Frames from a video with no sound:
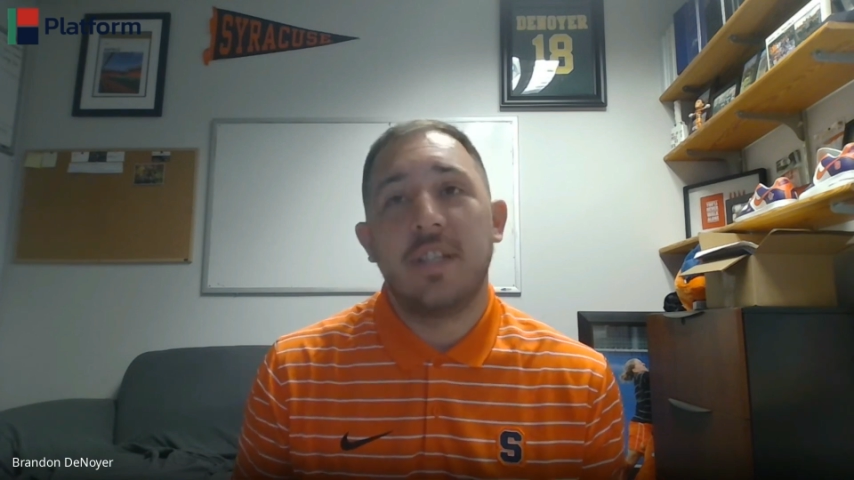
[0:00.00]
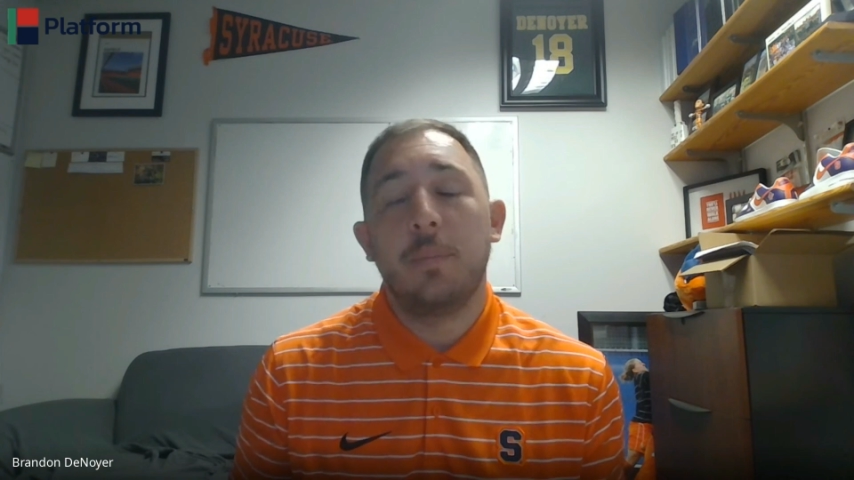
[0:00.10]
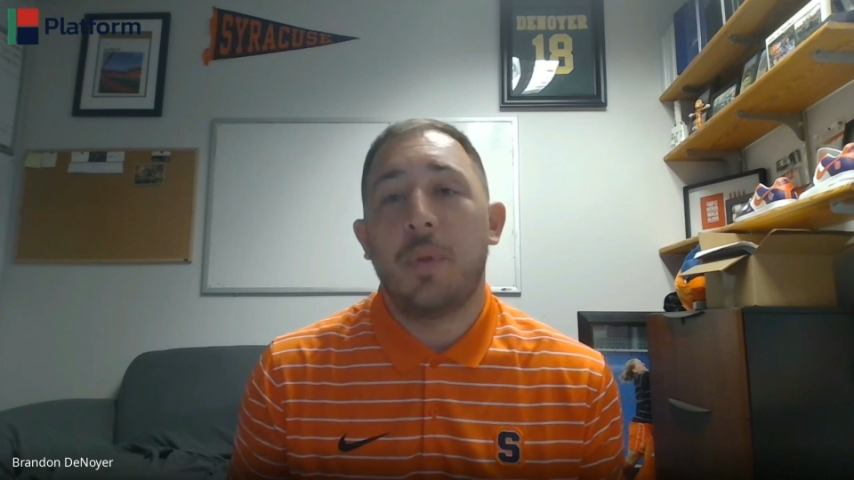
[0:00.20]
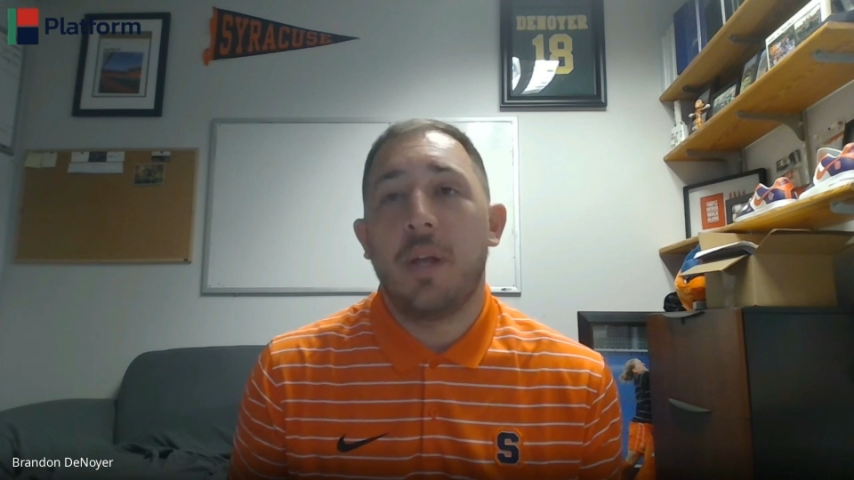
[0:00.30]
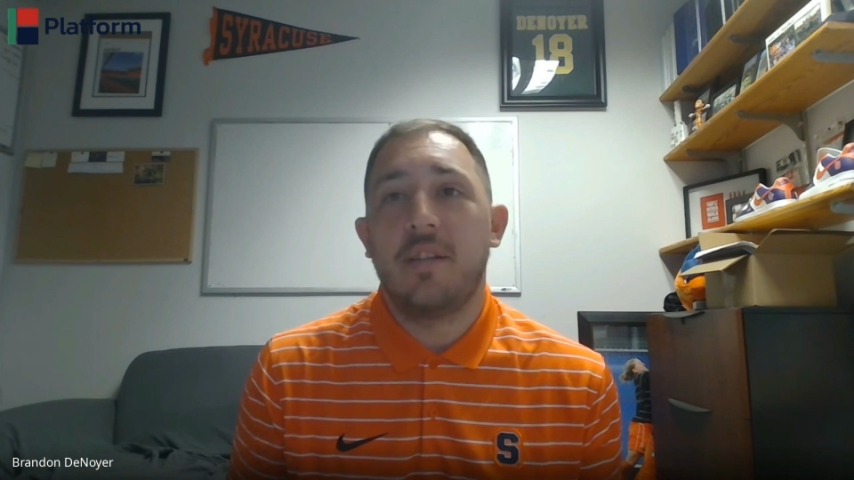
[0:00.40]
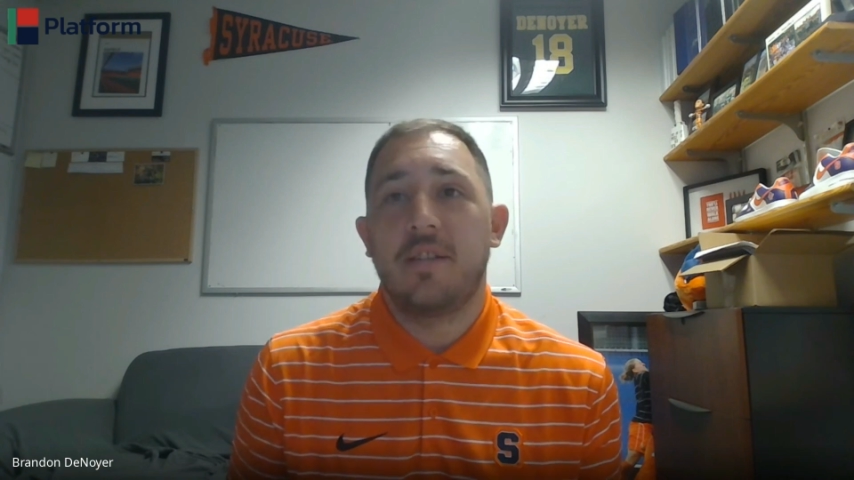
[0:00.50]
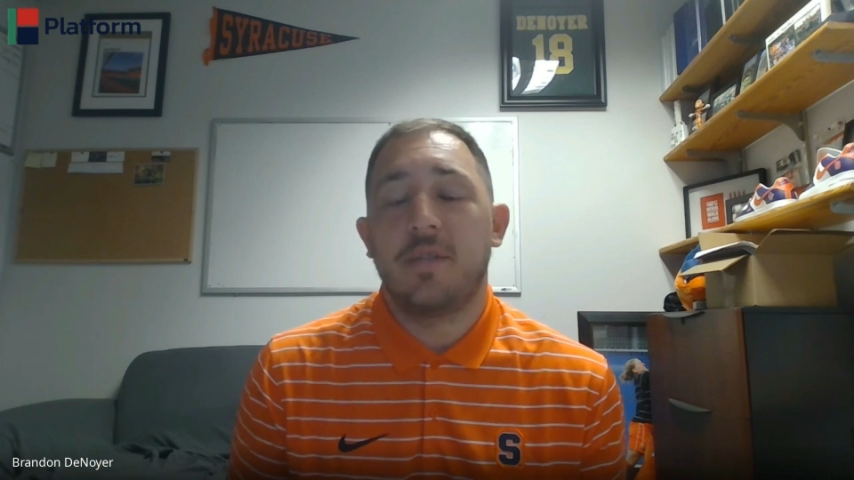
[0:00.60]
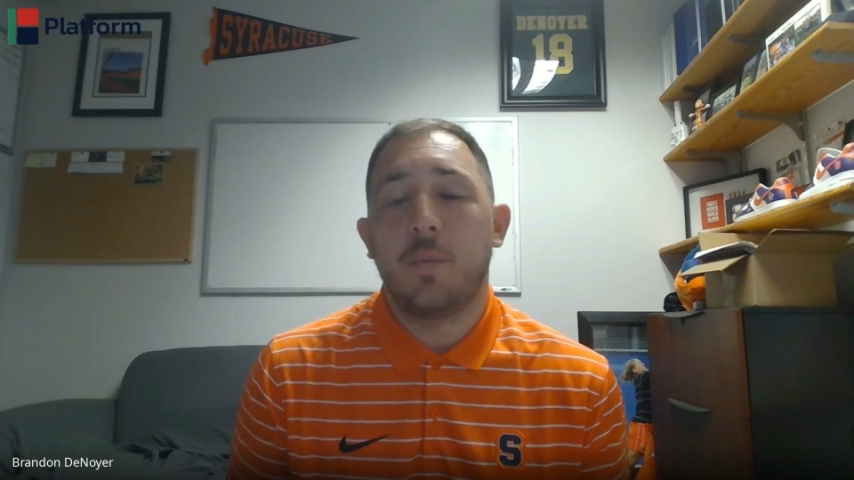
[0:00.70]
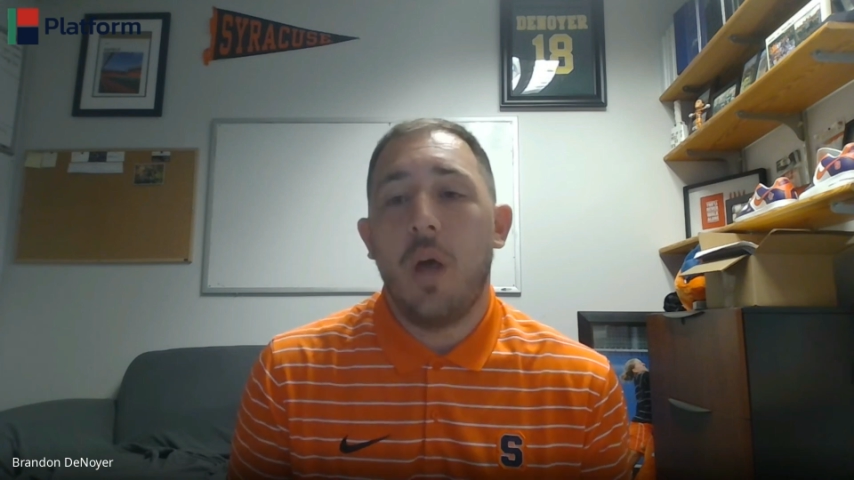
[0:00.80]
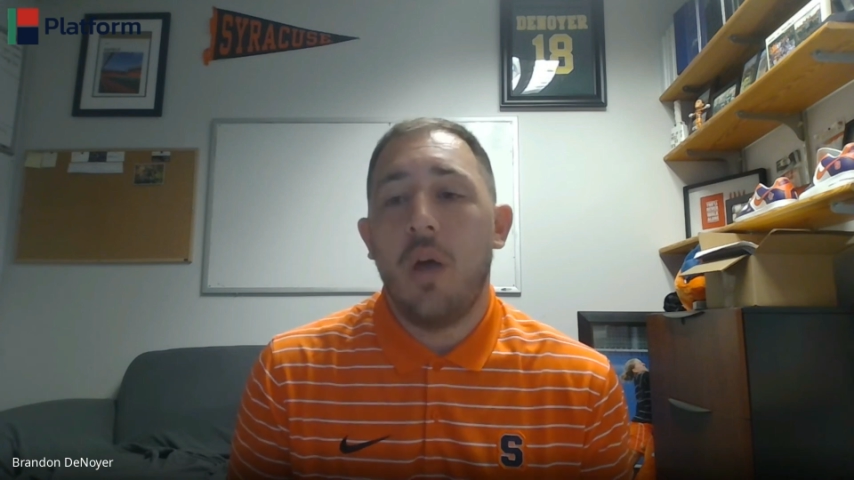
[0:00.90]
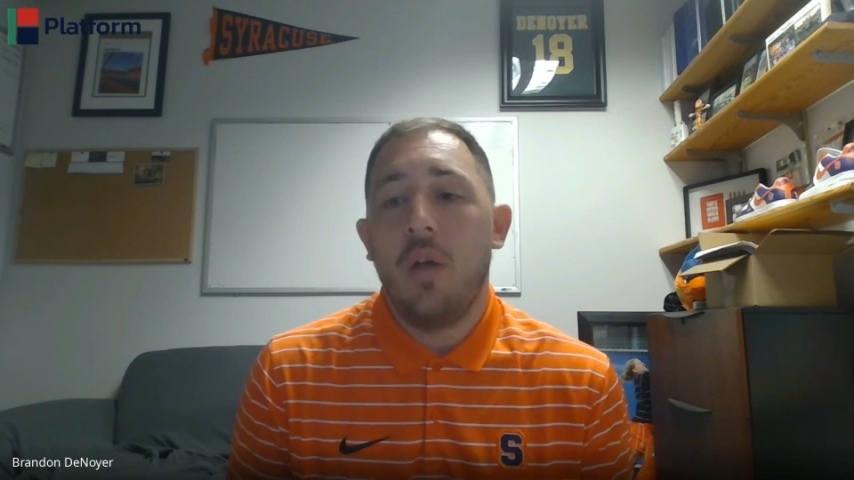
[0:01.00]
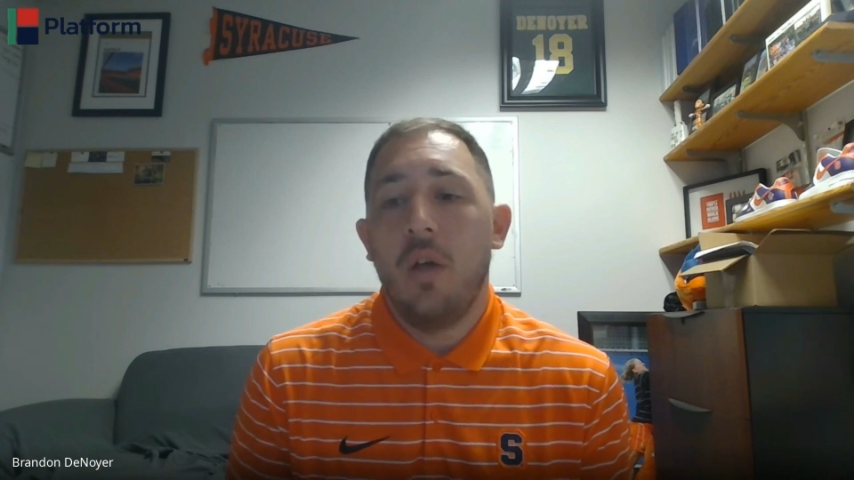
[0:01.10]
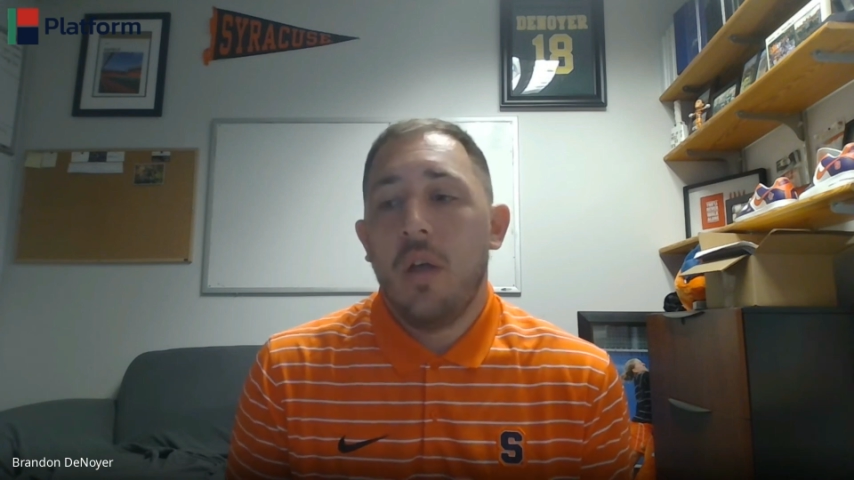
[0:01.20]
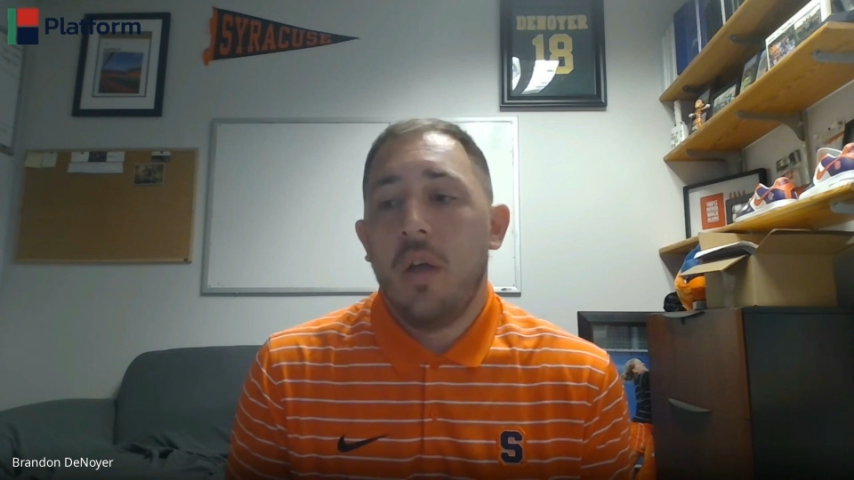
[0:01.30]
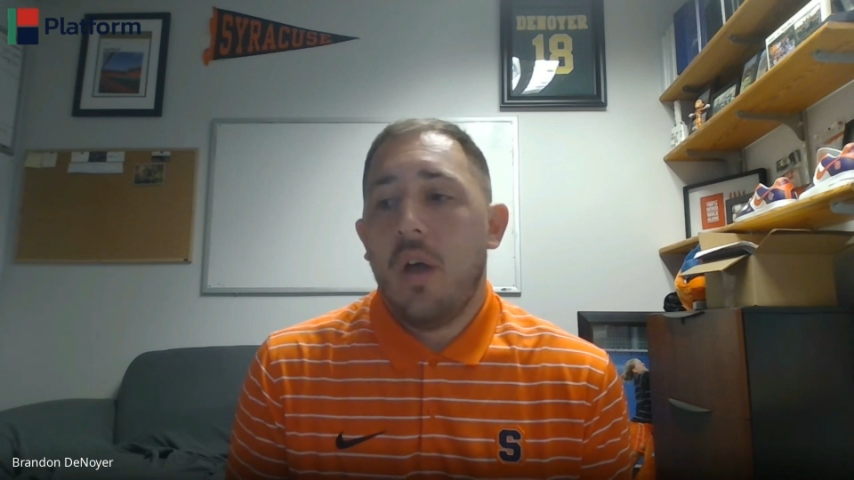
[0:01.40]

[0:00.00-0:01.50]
team players as well.